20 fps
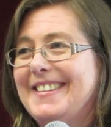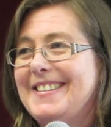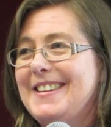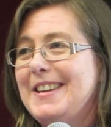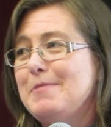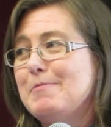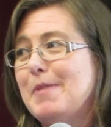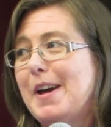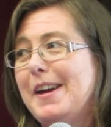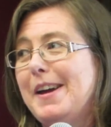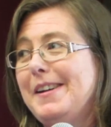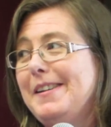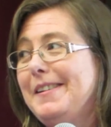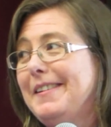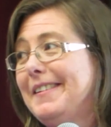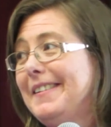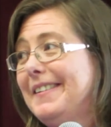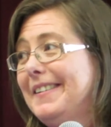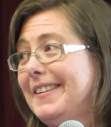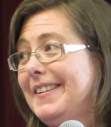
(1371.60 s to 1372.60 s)
Team A,
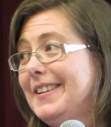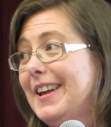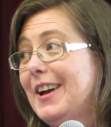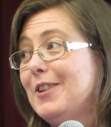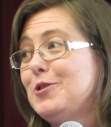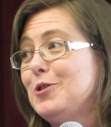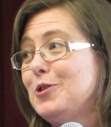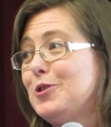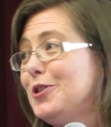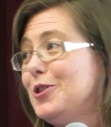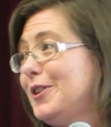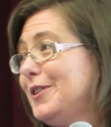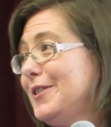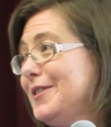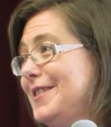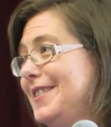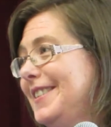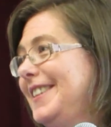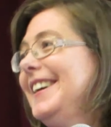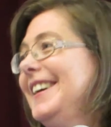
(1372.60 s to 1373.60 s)
now's your
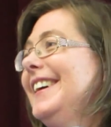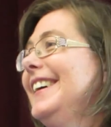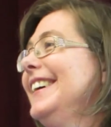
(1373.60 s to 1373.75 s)
chance.